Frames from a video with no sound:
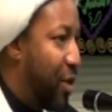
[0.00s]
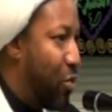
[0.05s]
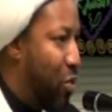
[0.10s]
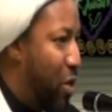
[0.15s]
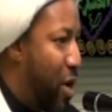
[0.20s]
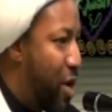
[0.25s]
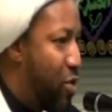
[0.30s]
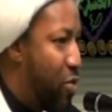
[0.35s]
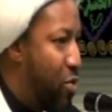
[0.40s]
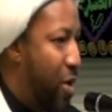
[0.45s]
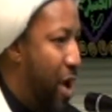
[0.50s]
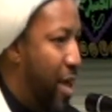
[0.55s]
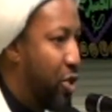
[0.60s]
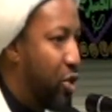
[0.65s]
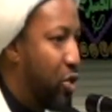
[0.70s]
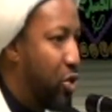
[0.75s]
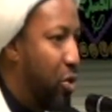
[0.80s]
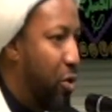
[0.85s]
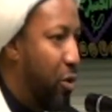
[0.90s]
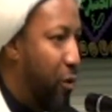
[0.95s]
That one who
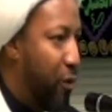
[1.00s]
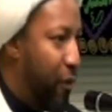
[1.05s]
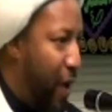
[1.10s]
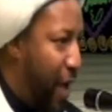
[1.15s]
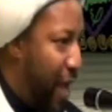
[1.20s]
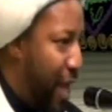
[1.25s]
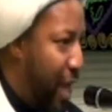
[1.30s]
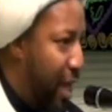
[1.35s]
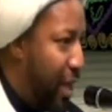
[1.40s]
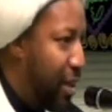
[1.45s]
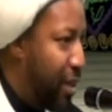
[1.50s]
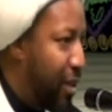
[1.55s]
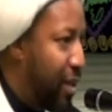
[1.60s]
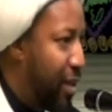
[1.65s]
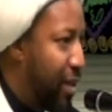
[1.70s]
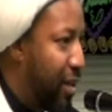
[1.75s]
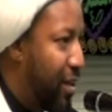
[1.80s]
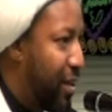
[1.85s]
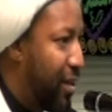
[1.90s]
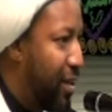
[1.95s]
has true
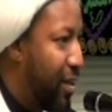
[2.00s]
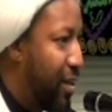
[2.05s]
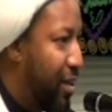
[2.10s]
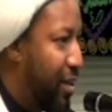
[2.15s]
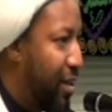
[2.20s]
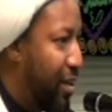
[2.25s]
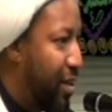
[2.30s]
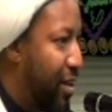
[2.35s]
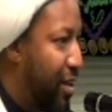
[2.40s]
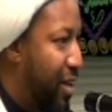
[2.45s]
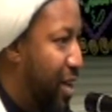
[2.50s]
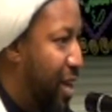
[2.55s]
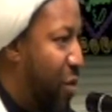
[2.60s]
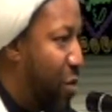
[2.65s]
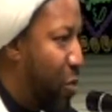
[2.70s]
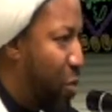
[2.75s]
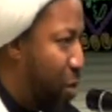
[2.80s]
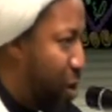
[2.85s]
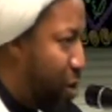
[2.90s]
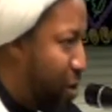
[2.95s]
faith
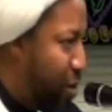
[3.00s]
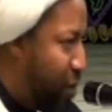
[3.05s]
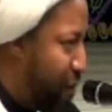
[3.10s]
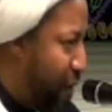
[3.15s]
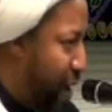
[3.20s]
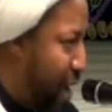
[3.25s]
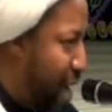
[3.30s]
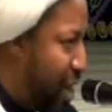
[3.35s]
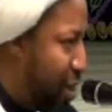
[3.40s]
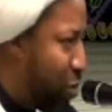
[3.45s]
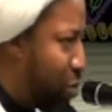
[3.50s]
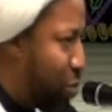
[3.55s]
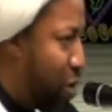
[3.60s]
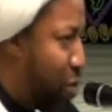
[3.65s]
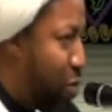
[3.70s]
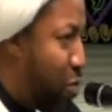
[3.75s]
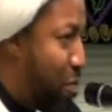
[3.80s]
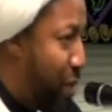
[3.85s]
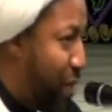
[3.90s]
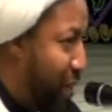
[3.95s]
real faith,
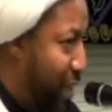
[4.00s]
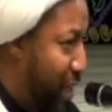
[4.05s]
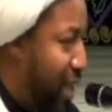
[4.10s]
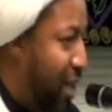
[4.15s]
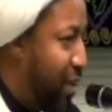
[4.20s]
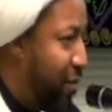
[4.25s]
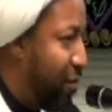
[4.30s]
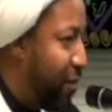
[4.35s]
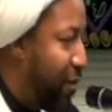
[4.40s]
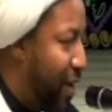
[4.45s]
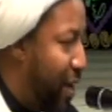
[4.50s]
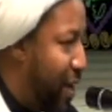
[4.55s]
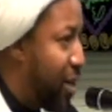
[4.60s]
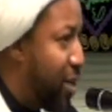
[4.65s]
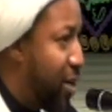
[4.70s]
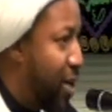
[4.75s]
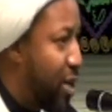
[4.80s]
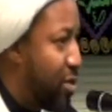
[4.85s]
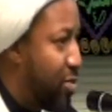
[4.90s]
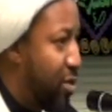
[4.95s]
real belief
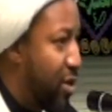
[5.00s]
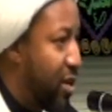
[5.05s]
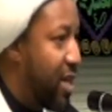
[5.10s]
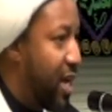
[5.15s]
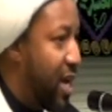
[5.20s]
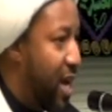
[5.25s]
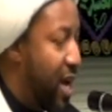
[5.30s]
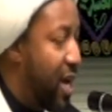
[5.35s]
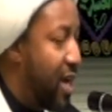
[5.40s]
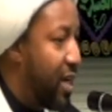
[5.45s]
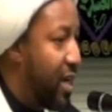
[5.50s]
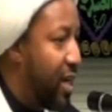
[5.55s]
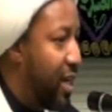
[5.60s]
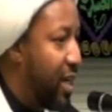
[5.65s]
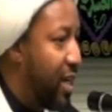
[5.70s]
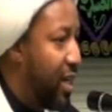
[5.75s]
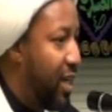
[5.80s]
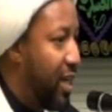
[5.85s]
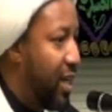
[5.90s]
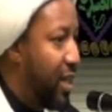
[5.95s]
in Allah subhanahu wa
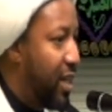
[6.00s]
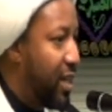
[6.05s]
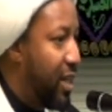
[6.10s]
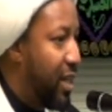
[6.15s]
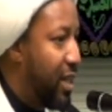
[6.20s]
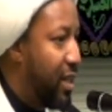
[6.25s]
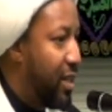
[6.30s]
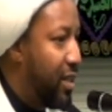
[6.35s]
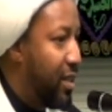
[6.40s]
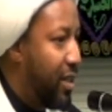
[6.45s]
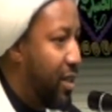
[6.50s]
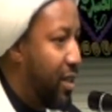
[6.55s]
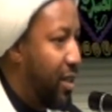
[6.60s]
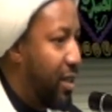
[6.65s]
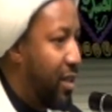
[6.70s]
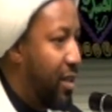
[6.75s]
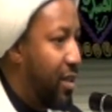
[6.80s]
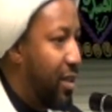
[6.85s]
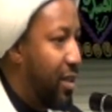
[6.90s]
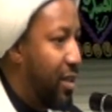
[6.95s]
ta'ala,
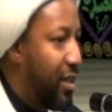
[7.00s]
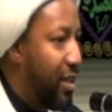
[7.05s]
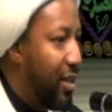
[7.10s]
then